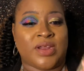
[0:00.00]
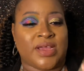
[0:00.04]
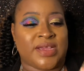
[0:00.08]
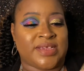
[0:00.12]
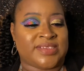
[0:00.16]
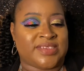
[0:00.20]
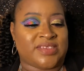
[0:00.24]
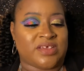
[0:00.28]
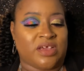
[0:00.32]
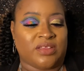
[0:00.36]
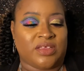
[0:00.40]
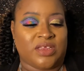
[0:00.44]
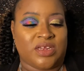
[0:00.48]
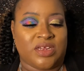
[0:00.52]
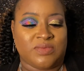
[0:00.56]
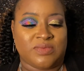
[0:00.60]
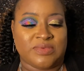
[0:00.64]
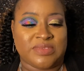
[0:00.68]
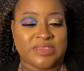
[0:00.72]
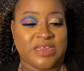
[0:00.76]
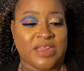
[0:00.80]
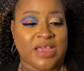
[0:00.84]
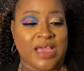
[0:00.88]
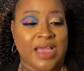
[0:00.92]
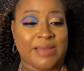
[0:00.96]
I saw that it
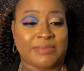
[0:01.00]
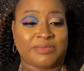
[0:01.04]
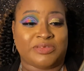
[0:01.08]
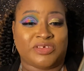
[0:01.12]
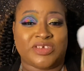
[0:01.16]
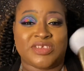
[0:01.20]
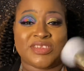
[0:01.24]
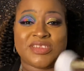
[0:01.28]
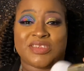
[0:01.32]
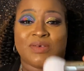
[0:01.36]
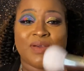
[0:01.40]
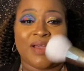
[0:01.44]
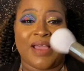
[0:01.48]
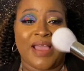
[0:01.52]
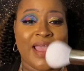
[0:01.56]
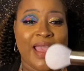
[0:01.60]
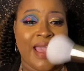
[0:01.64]
was an option, so I